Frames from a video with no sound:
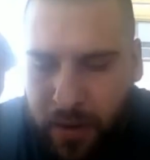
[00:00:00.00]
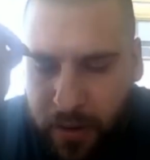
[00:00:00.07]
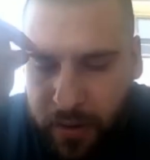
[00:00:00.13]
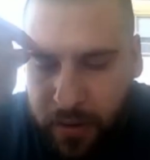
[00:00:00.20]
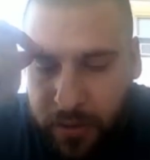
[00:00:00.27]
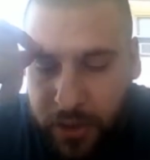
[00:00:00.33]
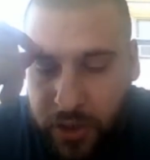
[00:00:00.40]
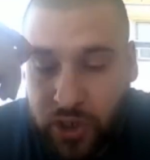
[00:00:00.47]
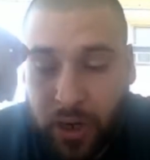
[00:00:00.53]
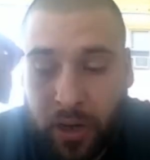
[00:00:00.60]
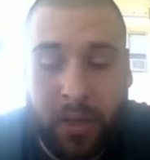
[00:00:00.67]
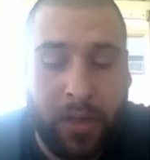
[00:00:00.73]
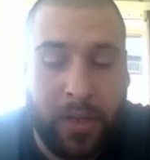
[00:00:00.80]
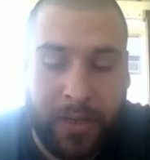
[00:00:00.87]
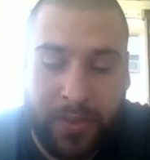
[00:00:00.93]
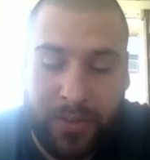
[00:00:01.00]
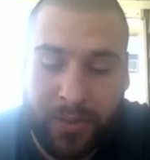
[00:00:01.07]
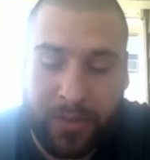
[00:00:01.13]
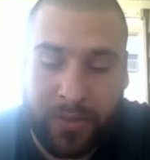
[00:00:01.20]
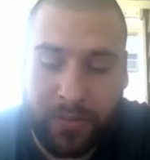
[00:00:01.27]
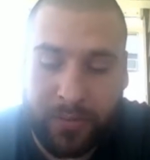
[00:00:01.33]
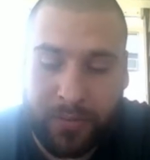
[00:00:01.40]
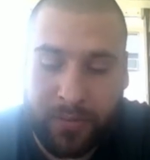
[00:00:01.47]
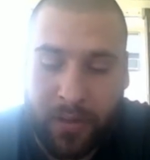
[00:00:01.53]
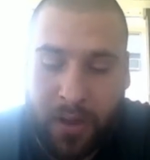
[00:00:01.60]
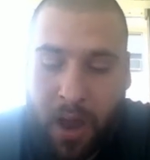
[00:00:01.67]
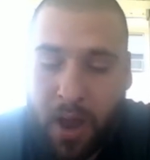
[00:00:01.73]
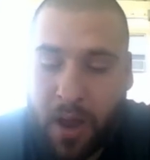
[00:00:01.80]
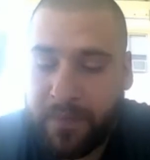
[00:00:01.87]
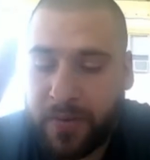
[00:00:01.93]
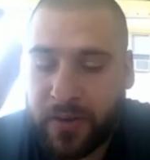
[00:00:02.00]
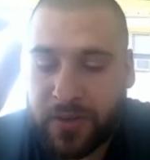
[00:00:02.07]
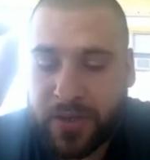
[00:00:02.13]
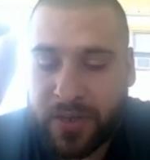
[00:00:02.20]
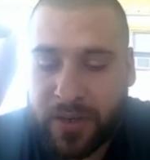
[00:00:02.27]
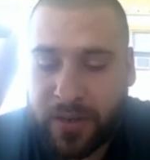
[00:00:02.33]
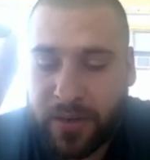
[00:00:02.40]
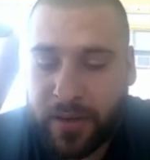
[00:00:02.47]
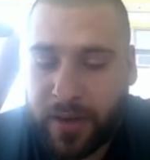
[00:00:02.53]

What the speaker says: The Junglist offers